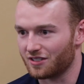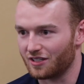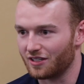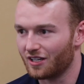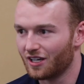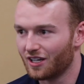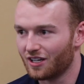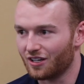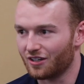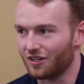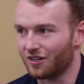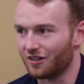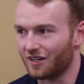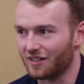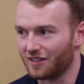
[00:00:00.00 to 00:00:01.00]
And, you
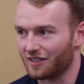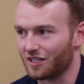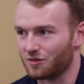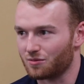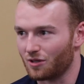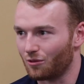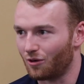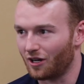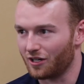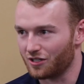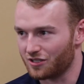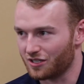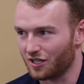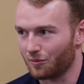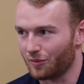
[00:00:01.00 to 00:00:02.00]
know, I think that's my why,
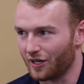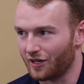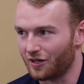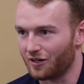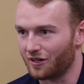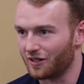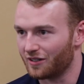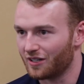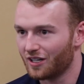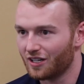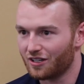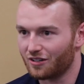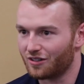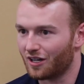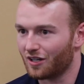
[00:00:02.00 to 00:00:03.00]
just to get better and,
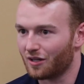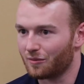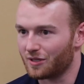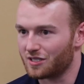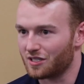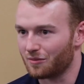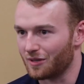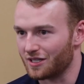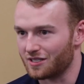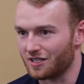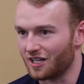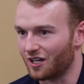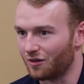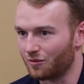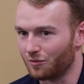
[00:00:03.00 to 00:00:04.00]
you know, not let my teammates
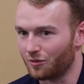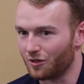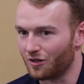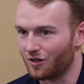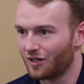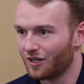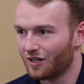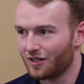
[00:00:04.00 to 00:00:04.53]
down when we're,